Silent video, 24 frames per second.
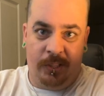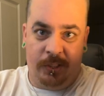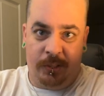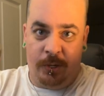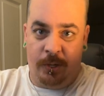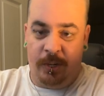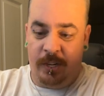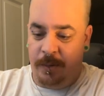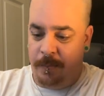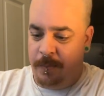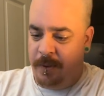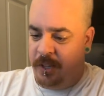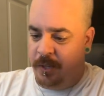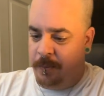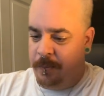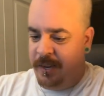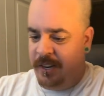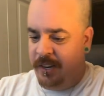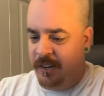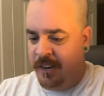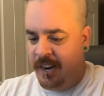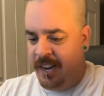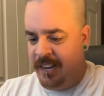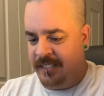30
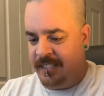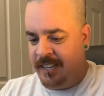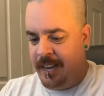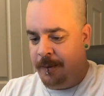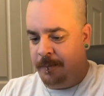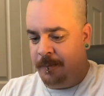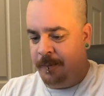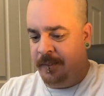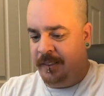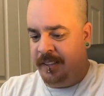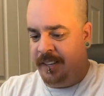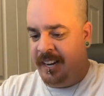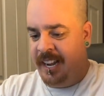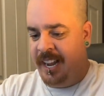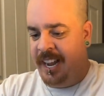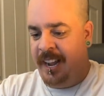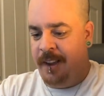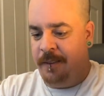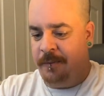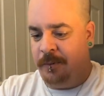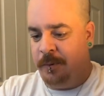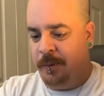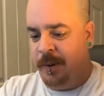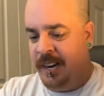millimeter on top of it that I
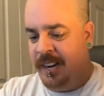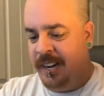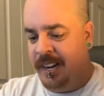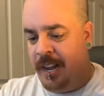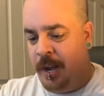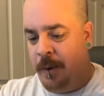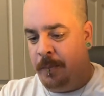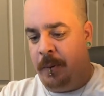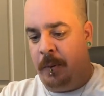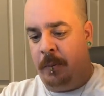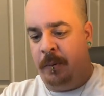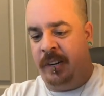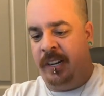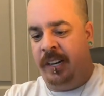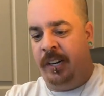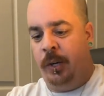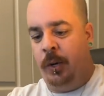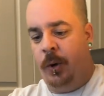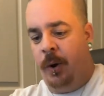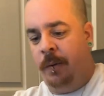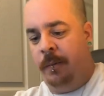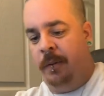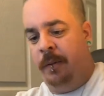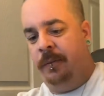have for right now, but we're going to
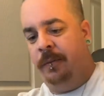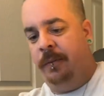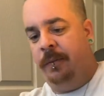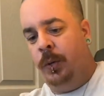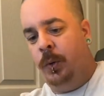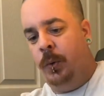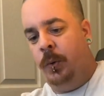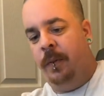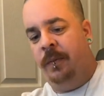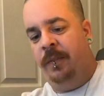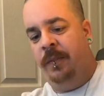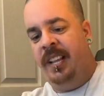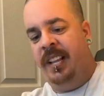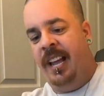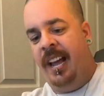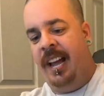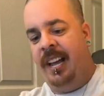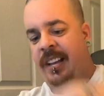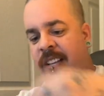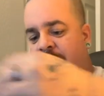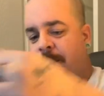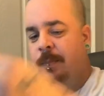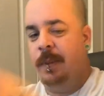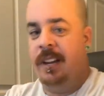go over a few of the
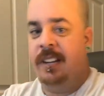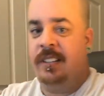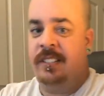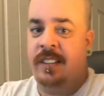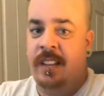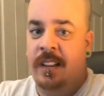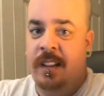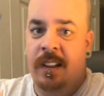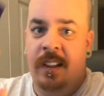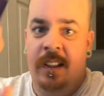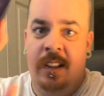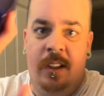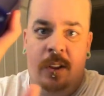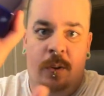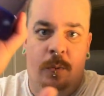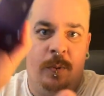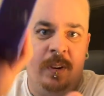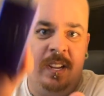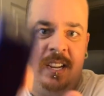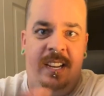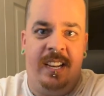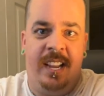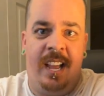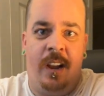aspects.
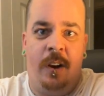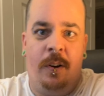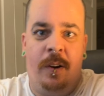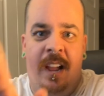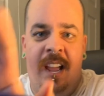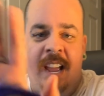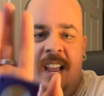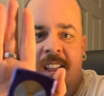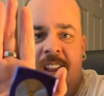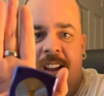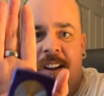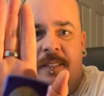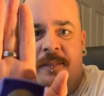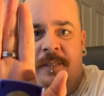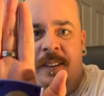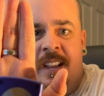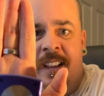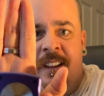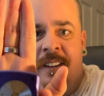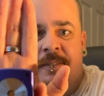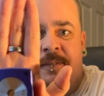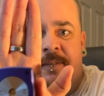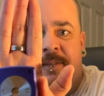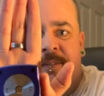We now have
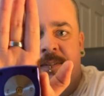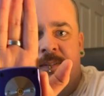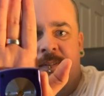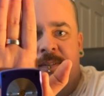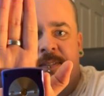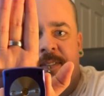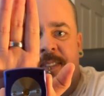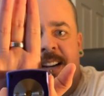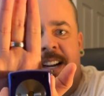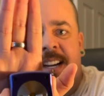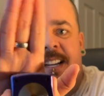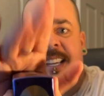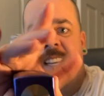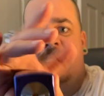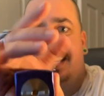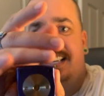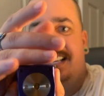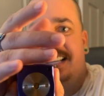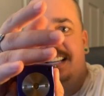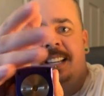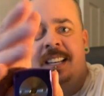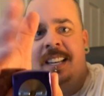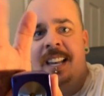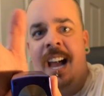a
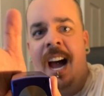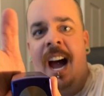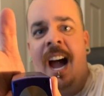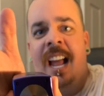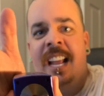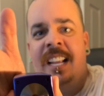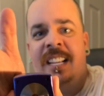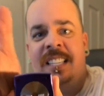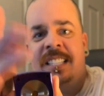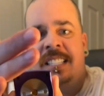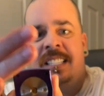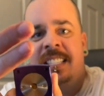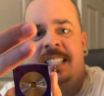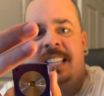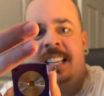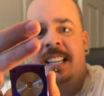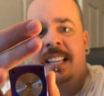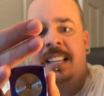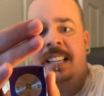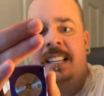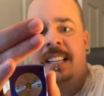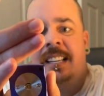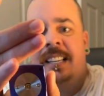fucking nice